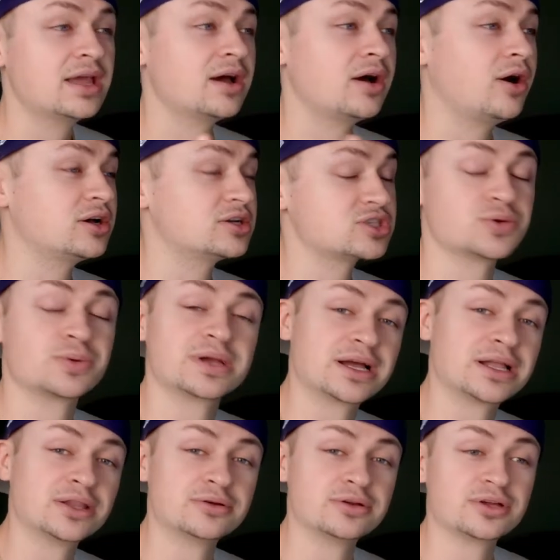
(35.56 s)
also
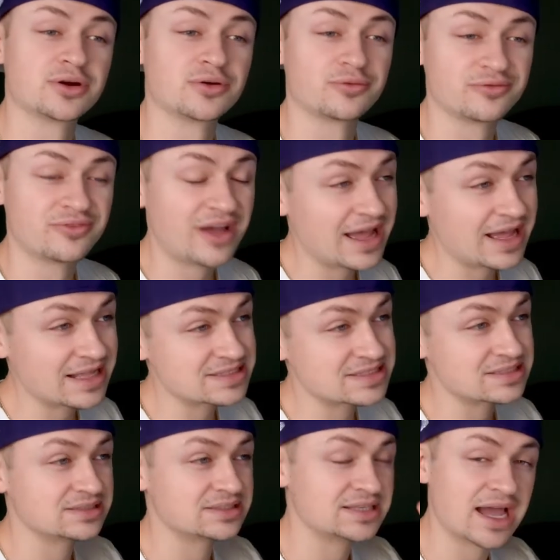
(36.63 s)
include Corvettes
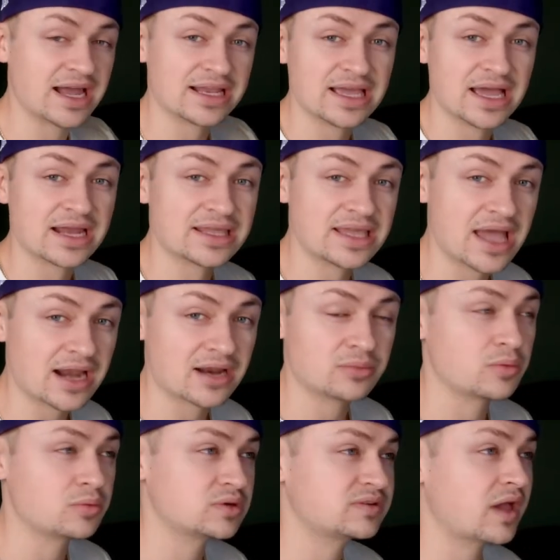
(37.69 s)
and yada yada yada,
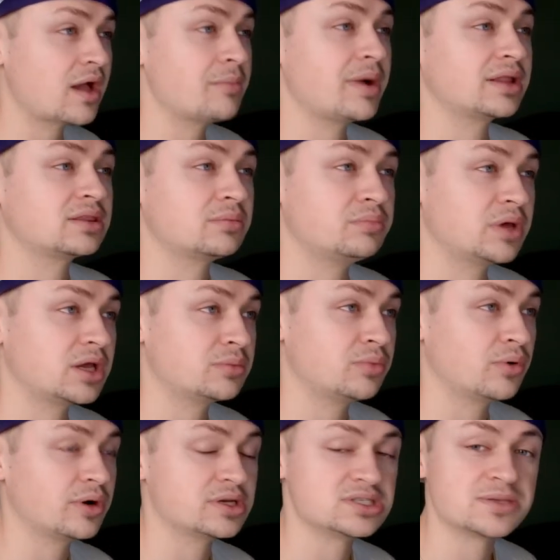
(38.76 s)
but we're talking about the big
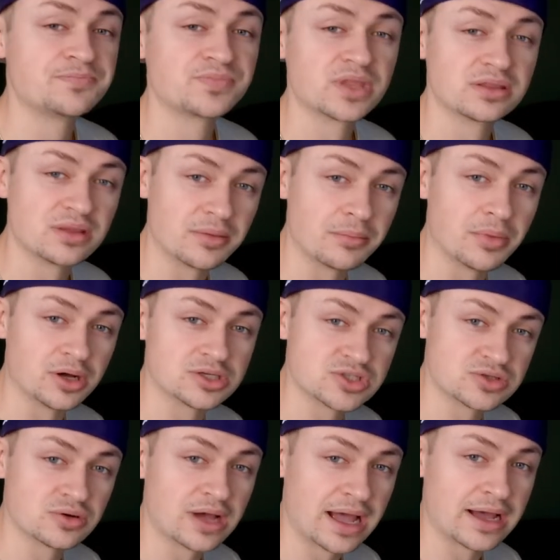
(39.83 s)
boys, the
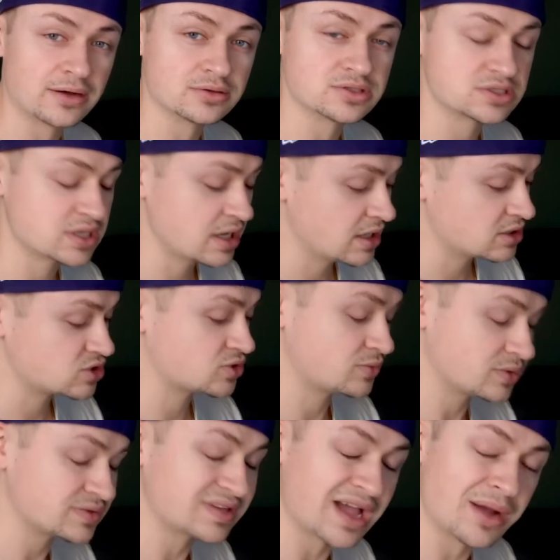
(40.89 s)
muscle house. So
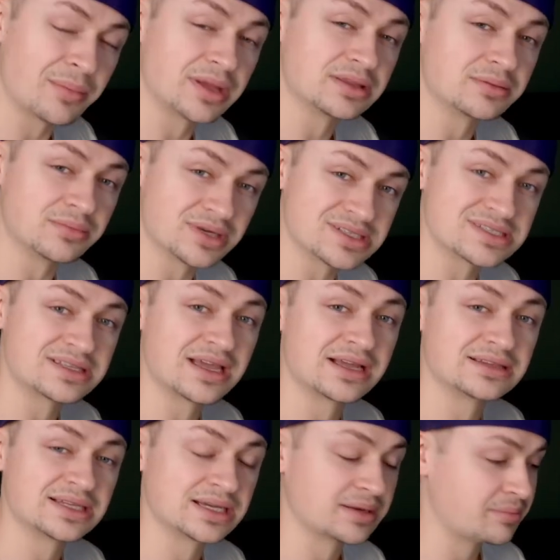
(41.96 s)
we're talking about the
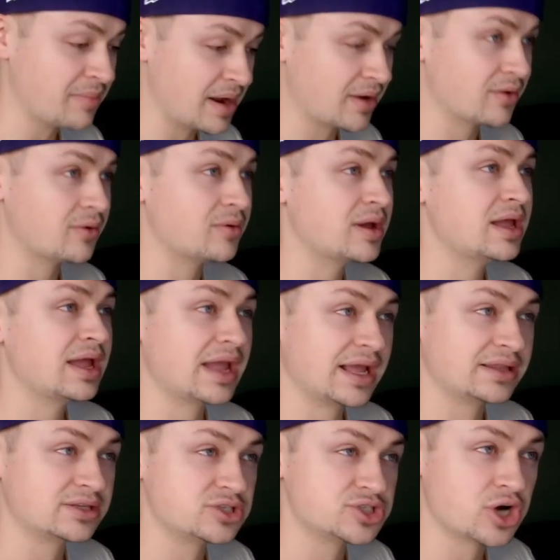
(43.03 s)
Mustang, the Camaro,
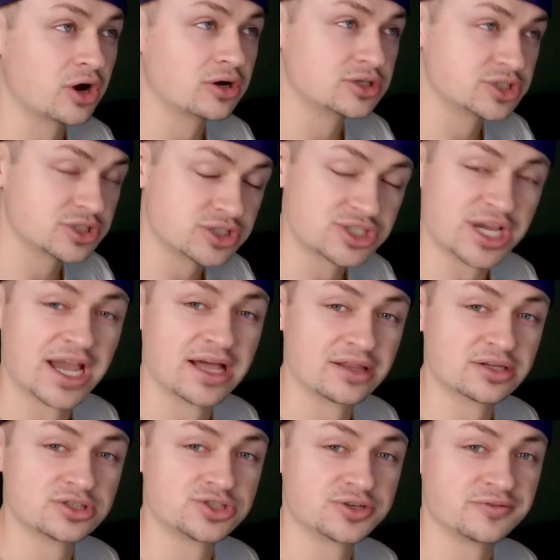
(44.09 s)
and the Charger
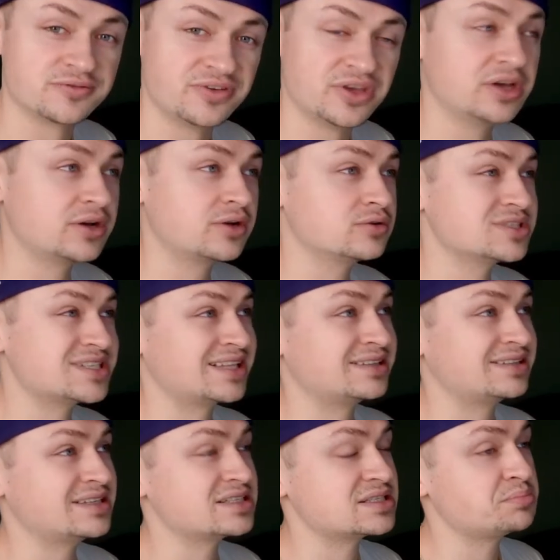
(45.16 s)
Challenger vehicles at
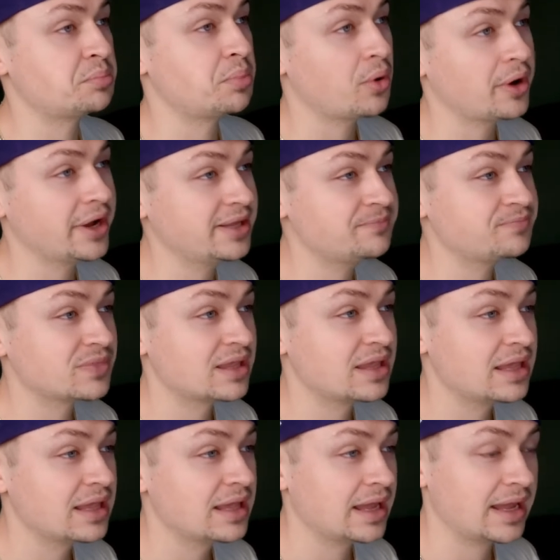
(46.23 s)
this point.
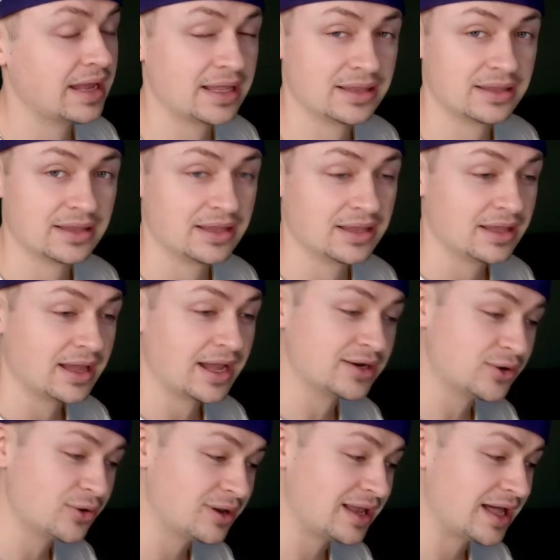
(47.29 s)
And I
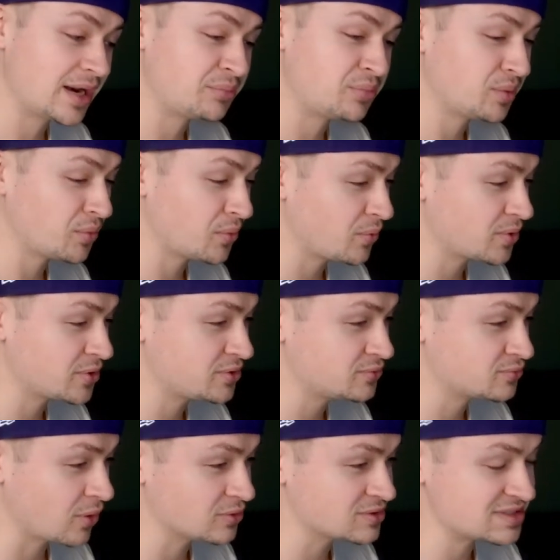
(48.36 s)
know a lot of people were
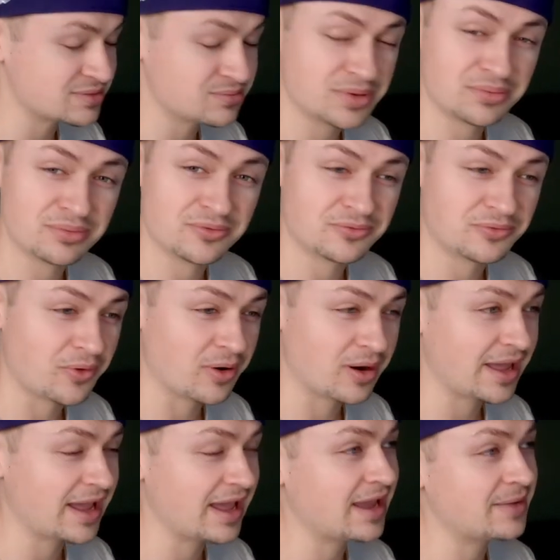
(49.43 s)
roasting me before,
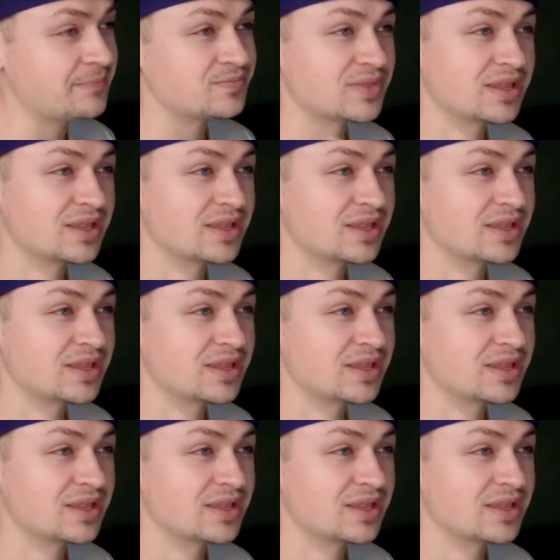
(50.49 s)
like, hey,